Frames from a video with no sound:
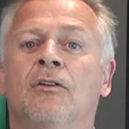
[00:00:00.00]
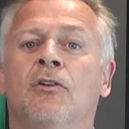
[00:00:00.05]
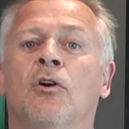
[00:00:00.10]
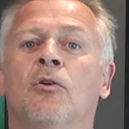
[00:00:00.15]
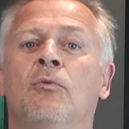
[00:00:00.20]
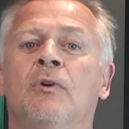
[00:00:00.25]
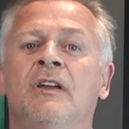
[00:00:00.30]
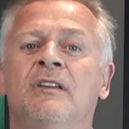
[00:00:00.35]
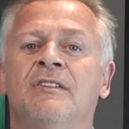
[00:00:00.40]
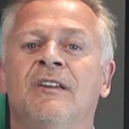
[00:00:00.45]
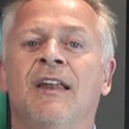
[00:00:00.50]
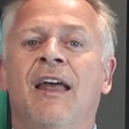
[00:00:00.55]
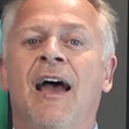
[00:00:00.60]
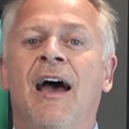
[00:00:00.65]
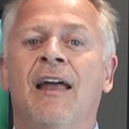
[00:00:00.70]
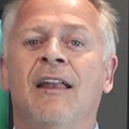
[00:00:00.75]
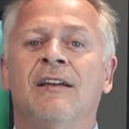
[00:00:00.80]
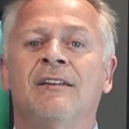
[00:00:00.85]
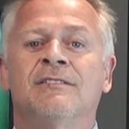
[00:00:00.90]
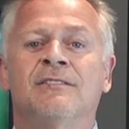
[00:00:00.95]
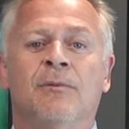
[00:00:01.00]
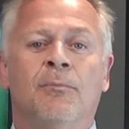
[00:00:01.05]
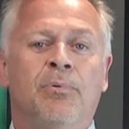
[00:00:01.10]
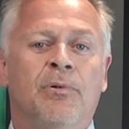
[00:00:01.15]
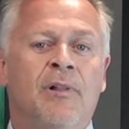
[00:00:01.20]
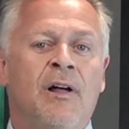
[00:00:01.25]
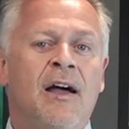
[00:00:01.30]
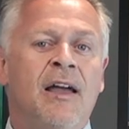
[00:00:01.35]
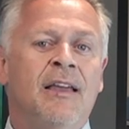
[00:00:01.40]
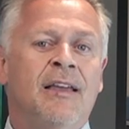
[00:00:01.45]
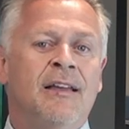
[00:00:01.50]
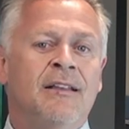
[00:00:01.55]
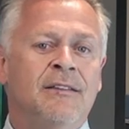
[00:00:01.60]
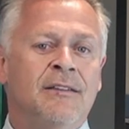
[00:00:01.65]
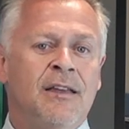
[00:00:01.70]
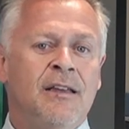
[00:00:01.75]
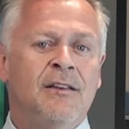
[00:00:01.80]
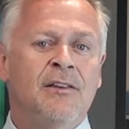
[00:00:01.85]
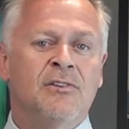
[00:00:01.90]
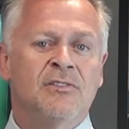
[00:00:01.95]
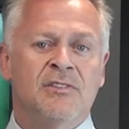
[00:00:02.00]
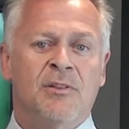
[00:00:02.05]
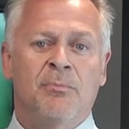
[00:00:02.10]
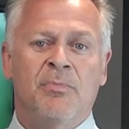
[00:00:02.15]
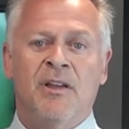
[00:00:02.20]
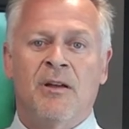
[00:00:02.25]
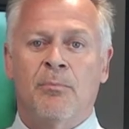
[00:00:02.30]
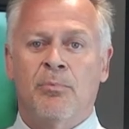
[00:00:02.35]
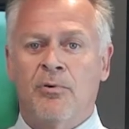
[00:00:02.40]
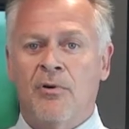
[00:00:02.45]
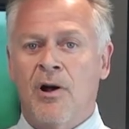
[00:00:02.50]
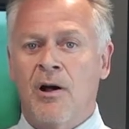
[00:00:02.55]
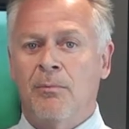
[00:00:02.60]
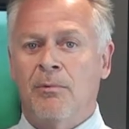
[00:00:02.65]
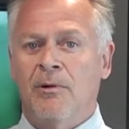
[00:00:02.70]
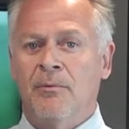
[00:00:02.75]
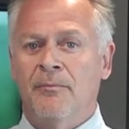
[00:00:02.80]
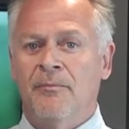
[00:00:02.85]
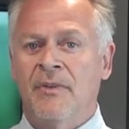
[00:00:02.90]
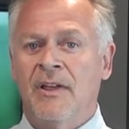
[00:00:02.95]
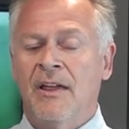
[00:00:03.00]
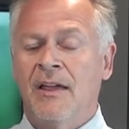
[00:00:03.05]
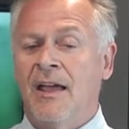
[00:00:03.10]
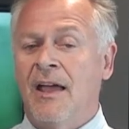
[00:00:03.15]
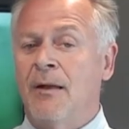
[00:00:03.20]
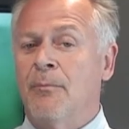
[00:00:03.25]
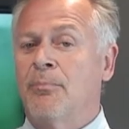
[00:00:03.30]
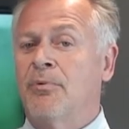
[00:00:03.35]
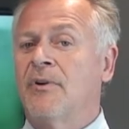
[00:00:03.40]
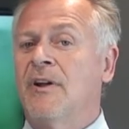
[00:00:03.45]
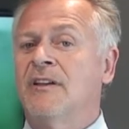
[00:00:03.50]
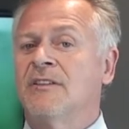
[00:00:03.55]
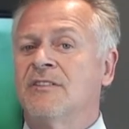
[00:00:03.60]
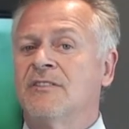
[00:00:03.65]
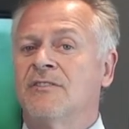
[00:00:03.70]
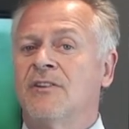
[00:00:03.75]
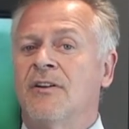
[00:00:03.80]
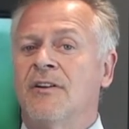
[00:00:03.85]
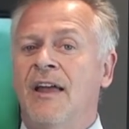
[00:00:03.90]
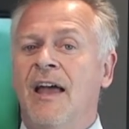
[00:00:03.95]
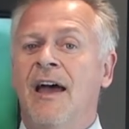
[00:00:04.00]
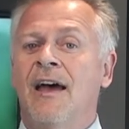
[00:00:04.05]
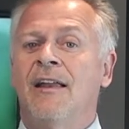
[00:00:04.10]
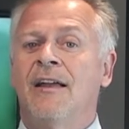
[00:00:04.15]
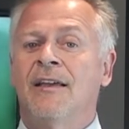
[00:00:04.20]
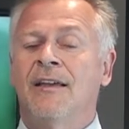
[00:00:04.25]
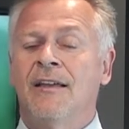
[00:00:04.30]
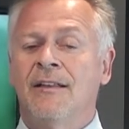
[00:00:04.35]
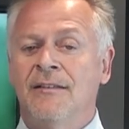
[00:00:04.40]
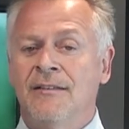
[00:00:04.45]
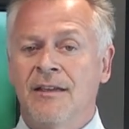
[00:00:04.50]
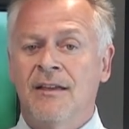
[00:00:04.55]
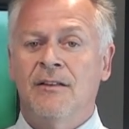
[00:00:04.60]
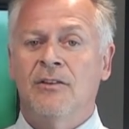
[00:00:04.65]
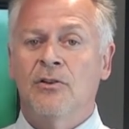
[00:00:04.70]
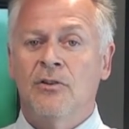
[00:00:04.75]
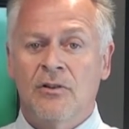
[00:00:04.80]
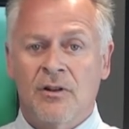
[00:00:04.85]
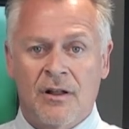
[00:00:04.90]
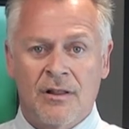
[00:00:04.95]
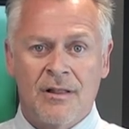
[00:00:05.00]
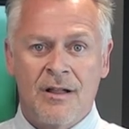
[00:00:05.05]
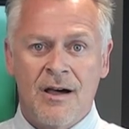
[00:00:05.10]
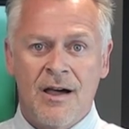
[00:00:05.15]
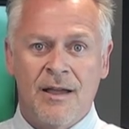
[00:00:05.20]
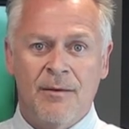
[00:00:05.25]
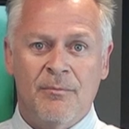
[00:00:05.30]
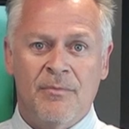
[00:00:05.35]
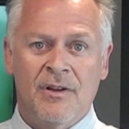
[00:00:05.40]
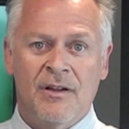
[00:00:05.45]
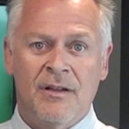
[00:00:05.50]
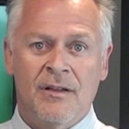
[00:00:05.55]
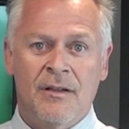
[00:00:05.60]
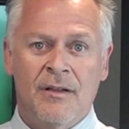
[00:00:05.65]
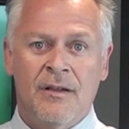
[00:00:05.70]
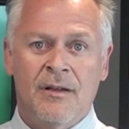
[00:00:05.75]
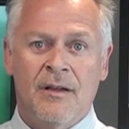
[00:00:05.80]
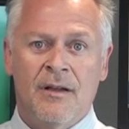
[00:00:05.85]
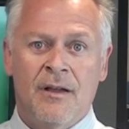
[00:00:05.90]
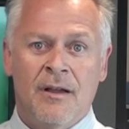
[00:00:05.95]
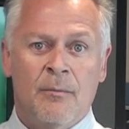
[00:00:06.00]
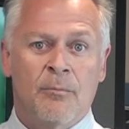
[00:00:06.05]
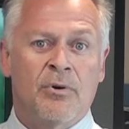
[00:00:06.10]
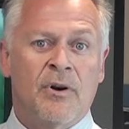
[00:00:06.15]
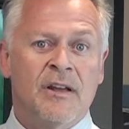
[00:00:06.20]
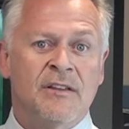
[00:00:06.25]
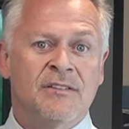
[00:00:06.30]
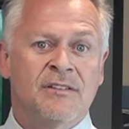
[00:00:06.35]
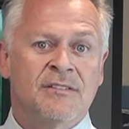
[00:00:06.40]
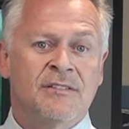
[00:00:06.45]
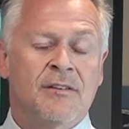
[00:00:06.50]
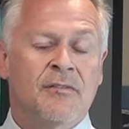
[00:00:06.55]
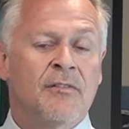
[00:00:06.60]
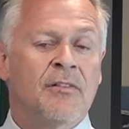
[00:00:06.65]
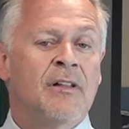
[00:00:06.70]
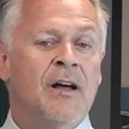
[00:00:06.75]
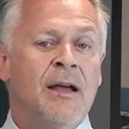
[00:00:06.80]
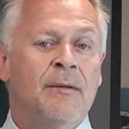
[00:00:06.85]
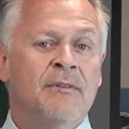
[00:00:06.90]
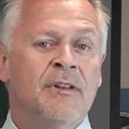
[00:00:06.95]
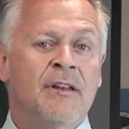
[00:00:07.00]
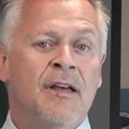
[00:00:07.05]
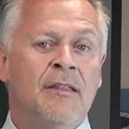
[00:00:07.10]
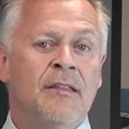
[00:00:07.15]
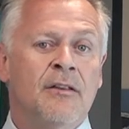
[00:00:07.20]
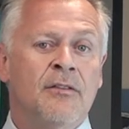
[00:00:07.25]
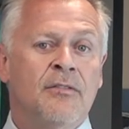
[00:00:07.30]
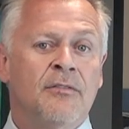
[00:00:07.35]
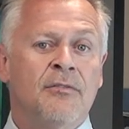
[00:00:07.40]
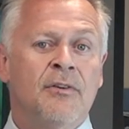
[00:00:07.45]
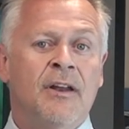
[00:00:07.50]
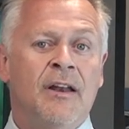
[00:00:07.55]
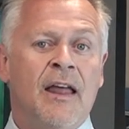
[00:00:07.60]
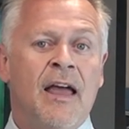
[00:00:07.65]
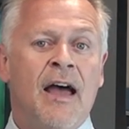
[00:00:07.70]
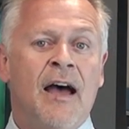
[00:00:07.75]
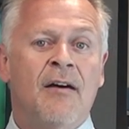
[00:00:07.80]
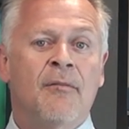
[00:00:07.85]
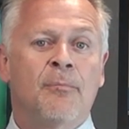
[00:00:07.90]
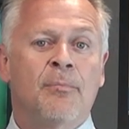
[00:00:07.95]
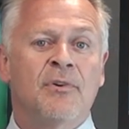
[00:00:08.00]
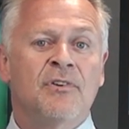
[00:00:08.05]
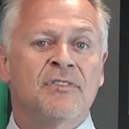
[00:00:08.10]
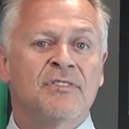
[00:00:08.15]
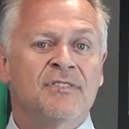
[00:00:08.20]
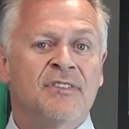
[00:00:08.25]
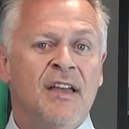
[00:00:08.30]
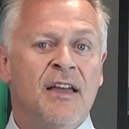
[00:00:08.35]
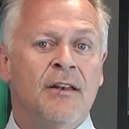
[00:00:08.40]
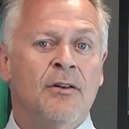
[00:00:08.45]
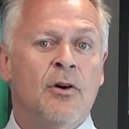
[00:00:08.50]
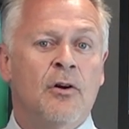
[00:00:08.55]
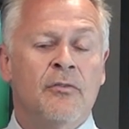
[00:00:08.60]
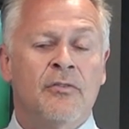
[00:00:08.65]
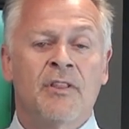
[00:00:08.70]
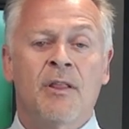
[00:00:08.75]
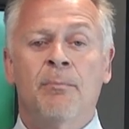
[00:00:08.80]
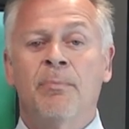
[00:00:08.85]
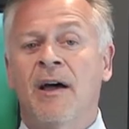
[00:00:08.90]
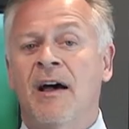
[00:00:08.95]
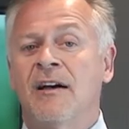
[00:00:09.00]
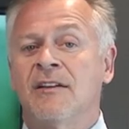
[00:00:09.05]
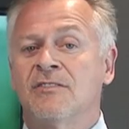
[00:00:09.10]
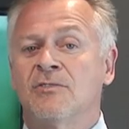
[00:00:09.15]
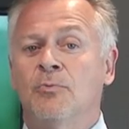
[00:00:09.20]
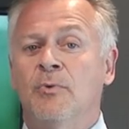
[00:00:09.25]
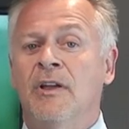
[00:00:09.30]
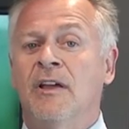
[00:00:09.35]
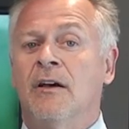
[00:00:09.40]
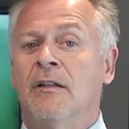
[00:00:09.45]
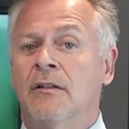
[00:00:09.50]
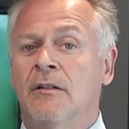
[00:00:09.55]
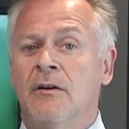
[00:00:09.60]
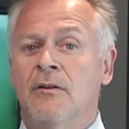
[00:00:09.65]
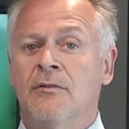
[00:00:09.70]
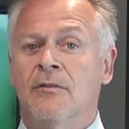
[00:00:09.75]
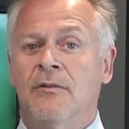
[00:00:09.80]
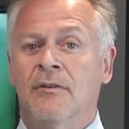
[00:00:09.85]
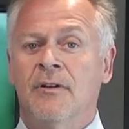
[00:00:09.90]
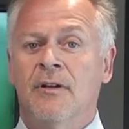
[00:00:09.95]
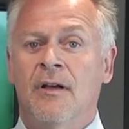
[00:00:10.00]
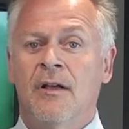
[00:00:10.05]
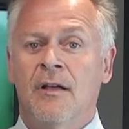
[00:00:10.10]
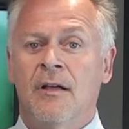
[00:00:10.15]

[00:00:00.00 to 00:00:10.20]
Norwegian haddock supply continues to be a problem, and prices on haddock continue to climb. Prices have climbed another 3.5% over the past week alone.